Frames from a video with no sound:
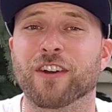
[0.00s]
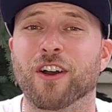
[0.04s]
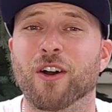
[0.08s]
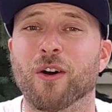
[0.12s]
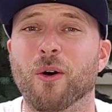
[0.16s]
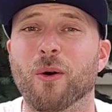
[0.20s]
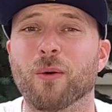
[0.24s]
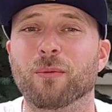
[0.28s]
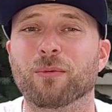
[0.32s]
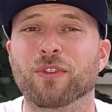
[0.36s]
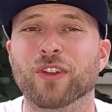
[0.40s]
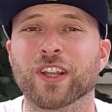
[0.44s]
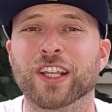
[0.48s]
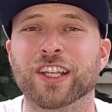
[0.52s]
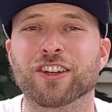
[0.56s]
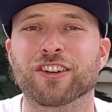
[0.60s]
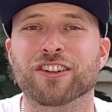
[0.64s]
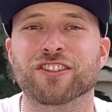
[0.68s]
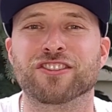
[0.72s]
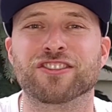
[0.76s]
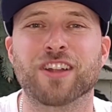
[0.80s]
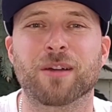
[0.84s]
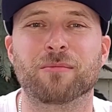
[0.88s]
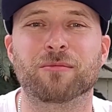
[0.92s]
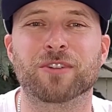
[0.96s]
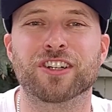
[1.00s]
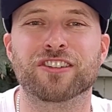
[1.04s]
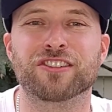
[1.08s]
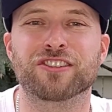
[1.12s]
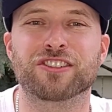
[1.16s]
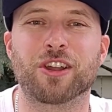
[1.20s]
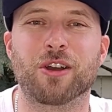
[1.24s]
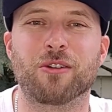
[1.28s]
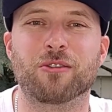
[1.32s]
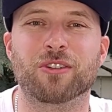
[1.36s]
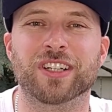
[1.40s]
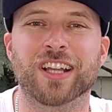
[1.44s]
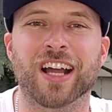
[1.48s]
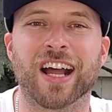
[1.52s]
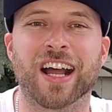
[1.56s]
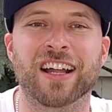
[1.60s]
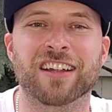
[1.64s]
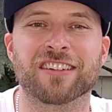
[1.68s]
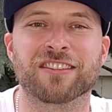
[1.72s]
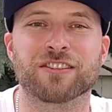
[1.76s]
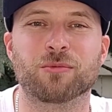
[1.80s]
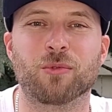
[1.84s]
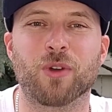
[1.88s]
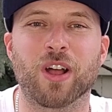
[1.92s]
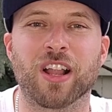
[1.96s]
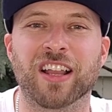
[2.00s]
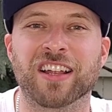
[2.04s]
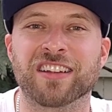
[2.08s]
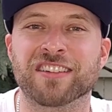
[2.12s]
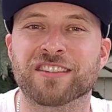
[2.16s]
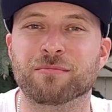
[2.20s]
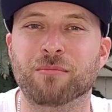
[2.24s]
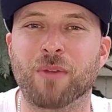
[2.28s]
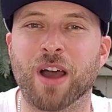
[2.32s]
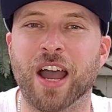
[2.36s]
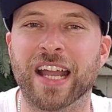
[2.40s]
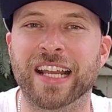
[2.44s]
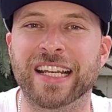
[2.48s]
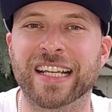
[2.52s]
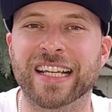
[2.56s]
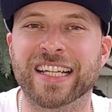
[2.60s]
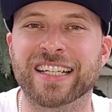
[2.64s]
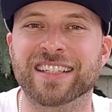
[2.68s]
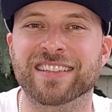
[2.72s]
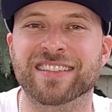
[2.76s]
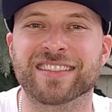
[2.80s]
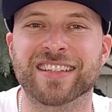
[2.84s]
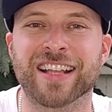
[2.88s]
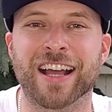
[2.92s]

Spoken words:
Hopefully your summer is going as well as mine is.